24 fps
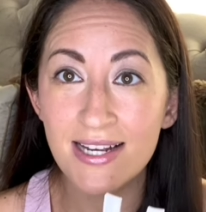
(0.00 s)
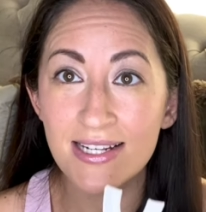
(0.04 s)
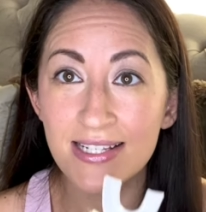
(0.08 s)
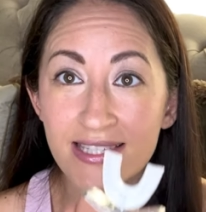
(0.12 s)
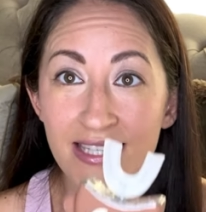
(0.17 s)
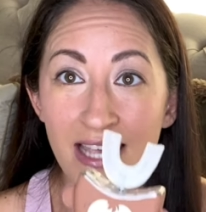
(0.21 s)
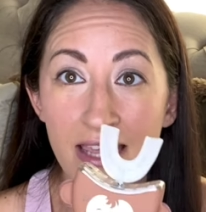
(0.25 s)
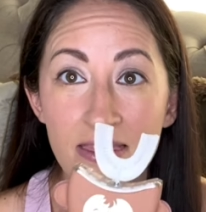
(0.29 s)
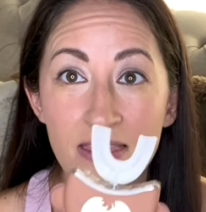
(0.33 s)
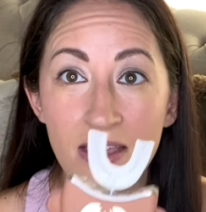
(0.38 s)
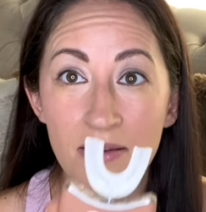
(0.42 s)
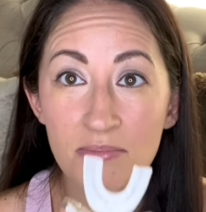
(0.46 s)

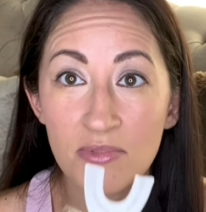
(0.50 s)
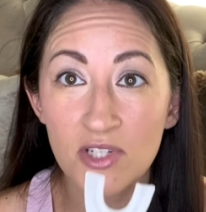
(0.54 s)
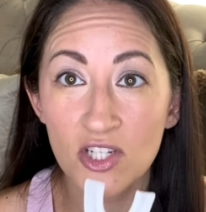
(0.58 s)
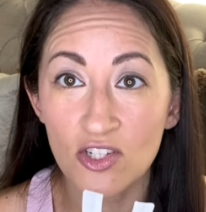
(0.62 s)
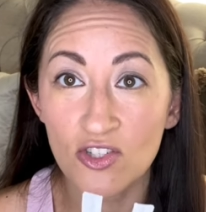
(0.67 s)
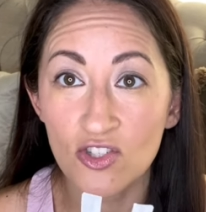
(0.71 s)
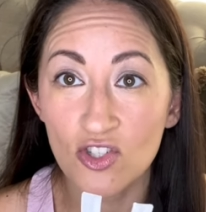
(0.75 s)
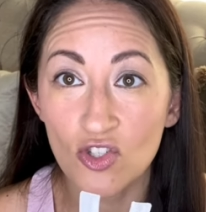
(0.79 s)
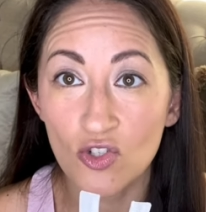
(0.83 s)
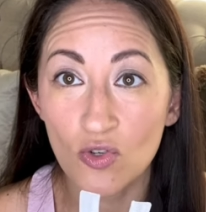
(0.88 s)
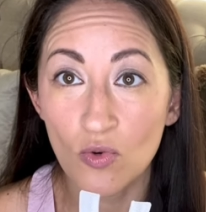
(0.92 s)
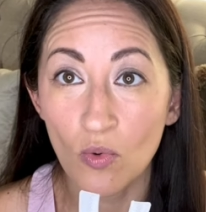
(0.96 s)
send them to
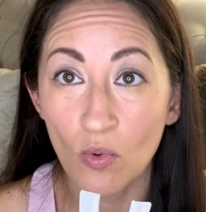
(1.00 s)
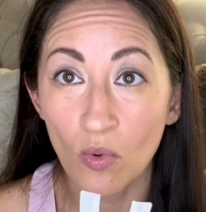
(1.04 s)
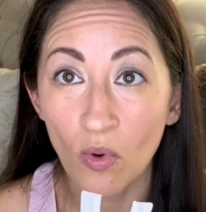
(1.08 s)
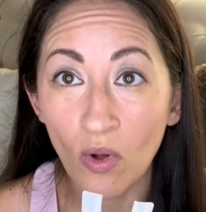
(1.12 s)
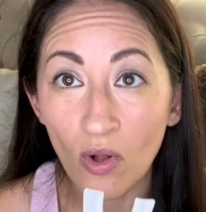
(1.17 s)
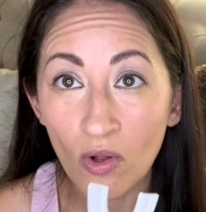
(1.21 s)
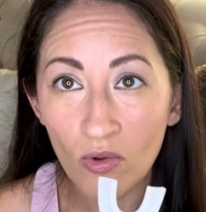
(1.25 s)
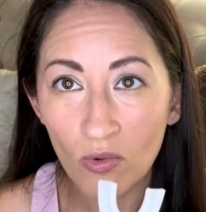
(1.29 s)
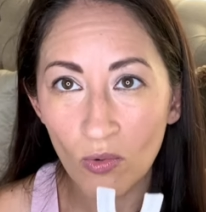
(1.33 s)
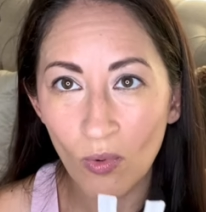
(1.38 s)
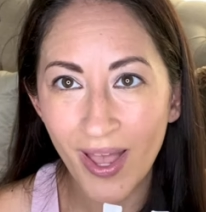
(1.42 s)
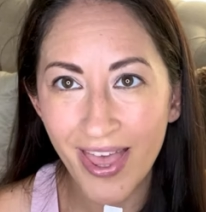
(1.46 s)

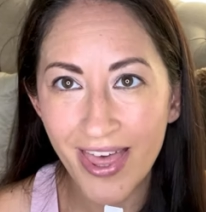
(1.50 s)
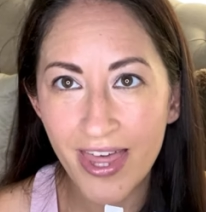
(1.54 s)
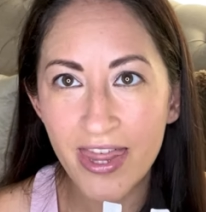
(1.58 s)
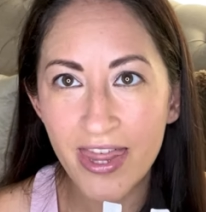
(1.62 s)
school with.